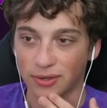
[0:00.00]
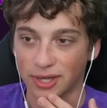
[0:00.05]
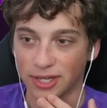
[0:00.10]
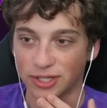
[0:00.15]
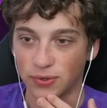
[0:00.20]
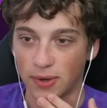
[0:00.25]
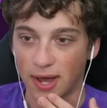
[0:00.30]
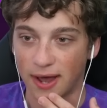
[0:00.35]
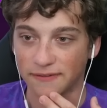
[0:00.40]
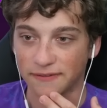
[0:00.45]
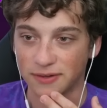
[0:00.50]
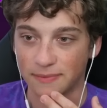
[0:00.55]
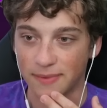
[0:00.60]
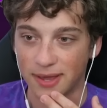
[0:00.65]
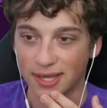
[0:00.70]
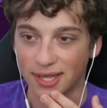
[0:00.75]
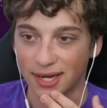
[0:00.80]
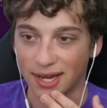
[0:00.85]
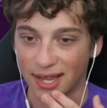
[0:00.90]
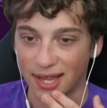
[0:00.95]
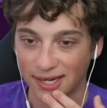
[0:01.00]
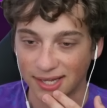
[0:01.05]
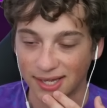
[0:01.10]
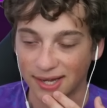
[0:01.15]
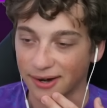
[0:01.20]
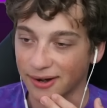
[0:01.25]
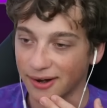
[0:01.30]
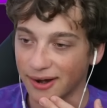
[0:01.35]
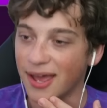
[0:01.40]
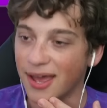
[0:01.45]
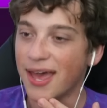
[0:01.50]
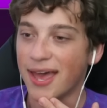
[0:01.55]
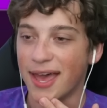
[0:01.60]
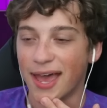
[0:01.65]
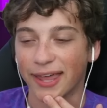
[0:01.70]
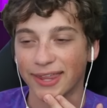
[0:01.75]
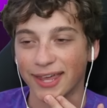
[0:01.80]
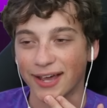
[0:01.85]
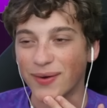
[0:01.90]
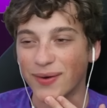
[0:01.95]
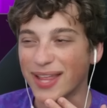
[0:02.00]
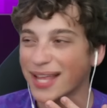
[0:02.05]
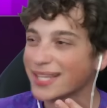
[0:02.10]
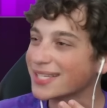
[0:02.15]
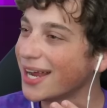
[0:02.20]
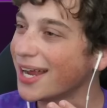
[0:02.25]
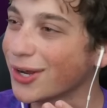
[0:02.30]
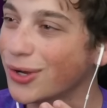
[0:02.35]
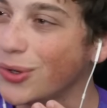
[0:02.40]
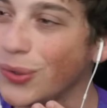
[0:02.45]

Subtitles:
Like, you have to make it in here, and, like, wait, that's kind of